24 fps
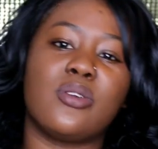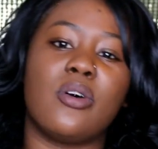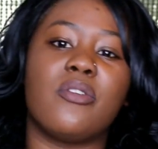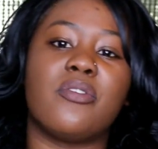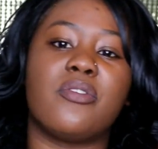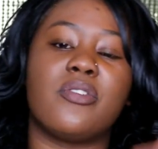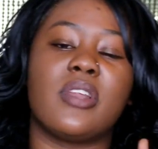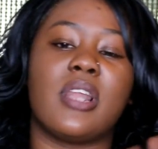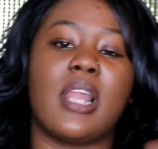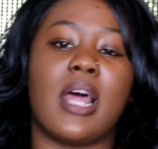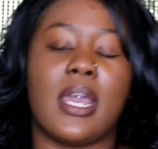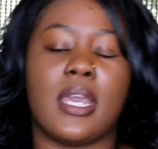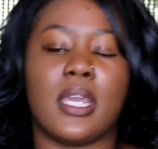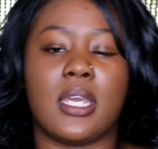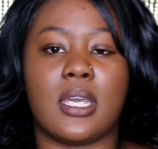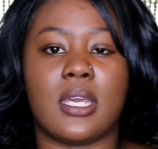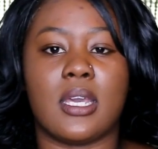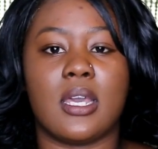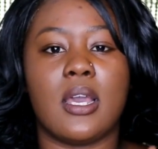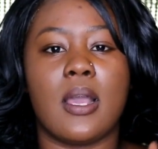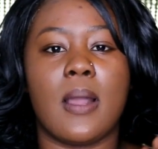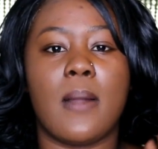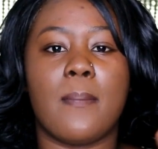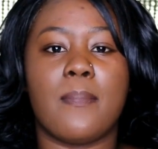don't feel like
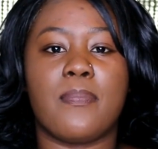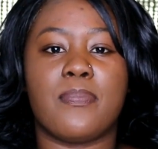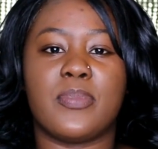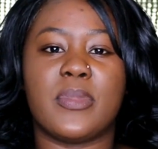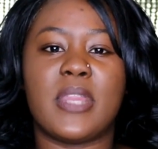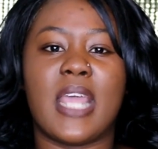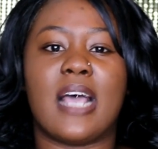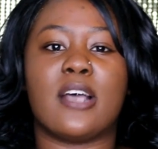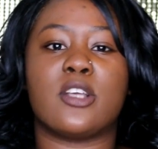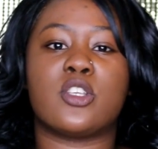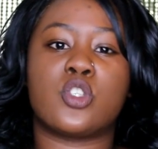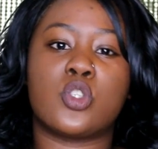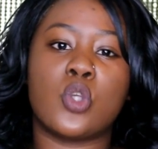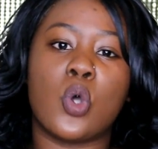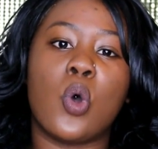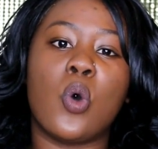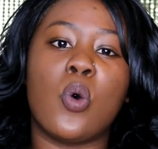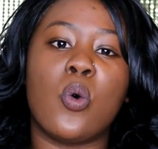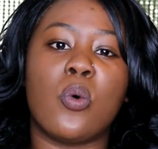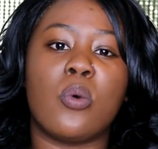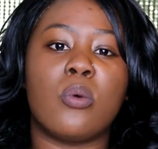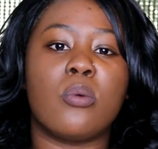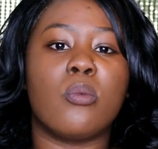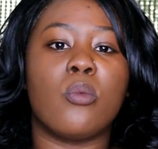they're
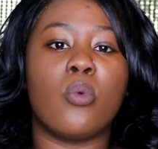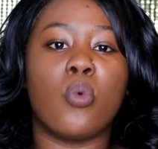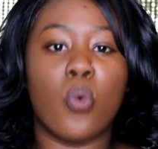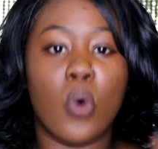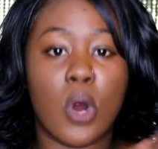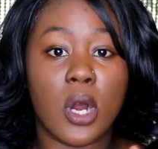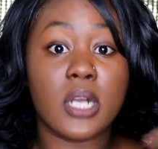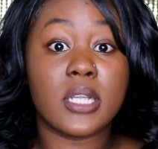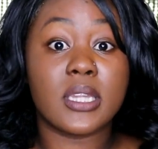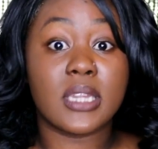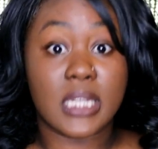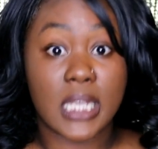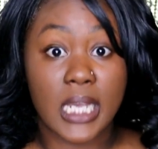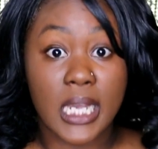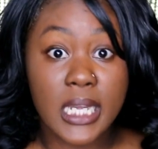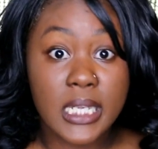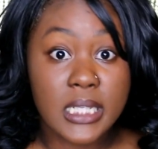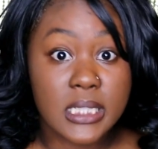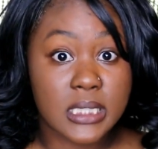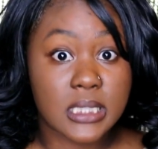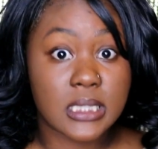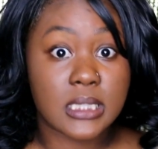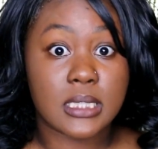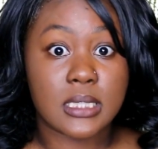so worth
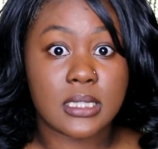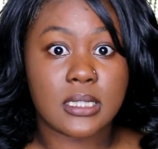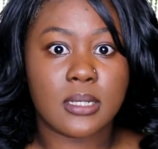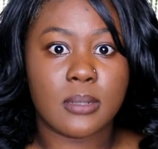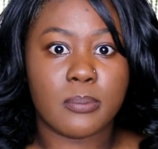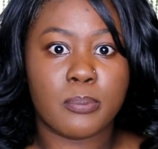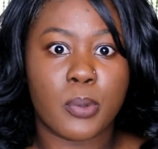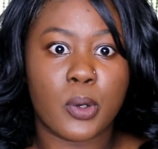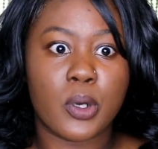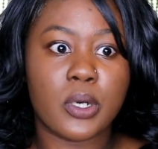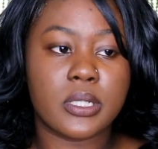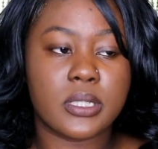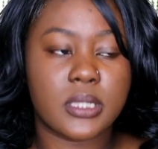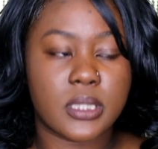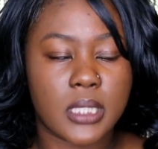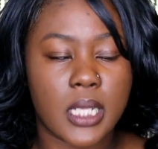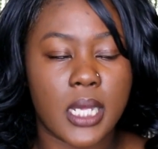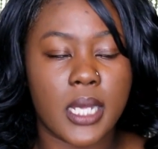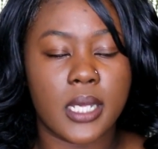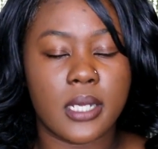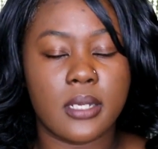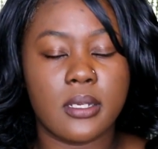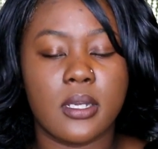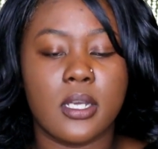it per
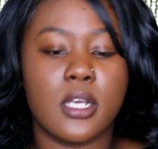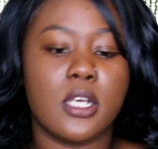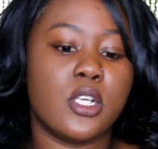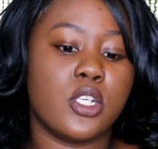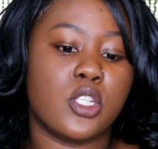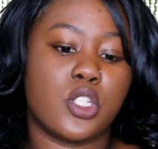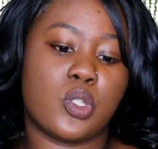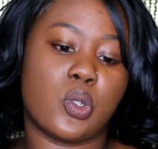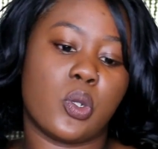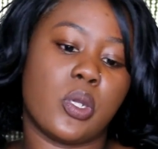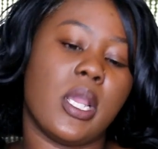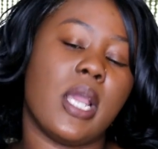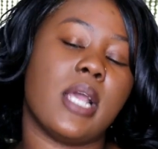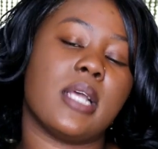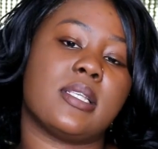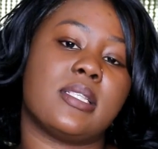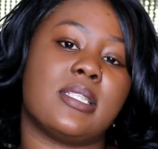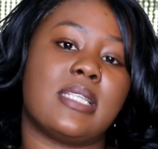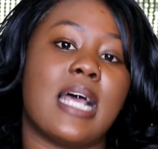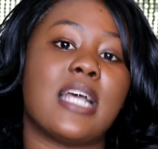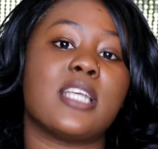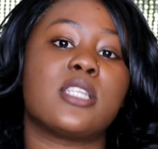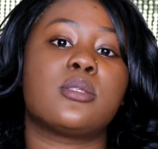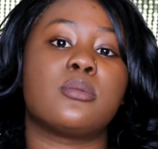se. So yes,
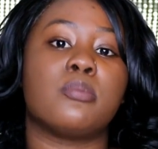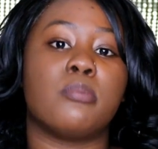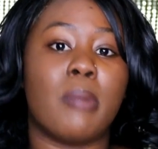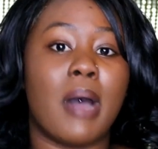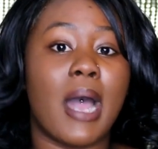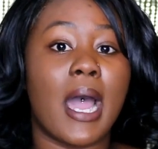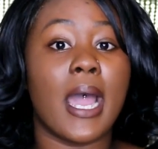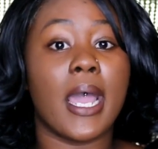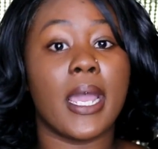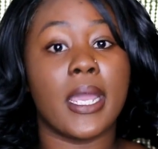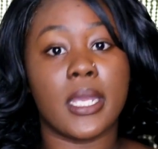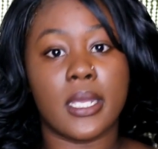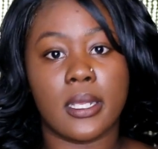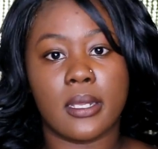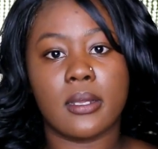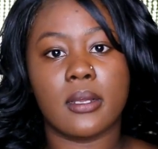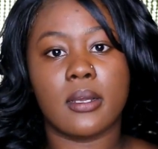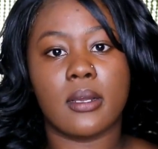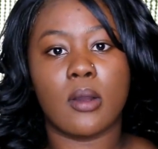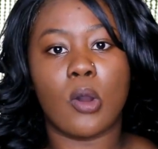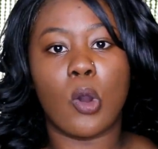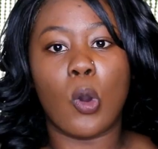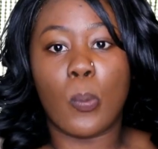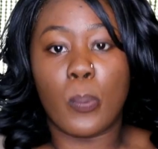that's my
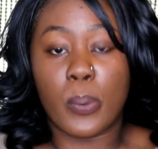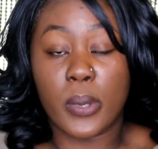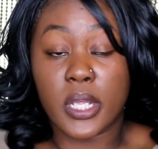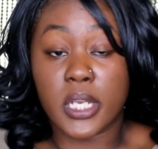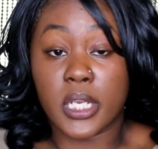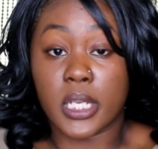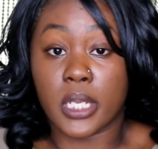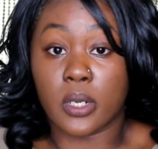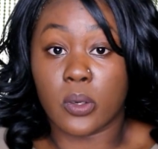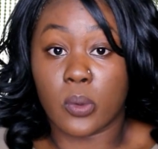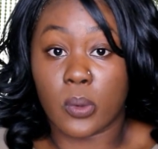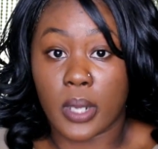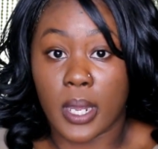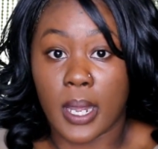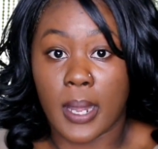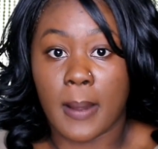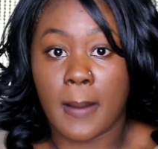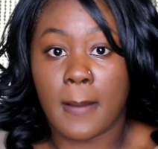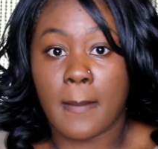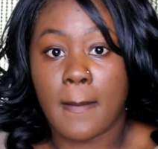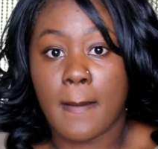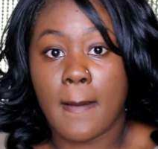opinion, okay?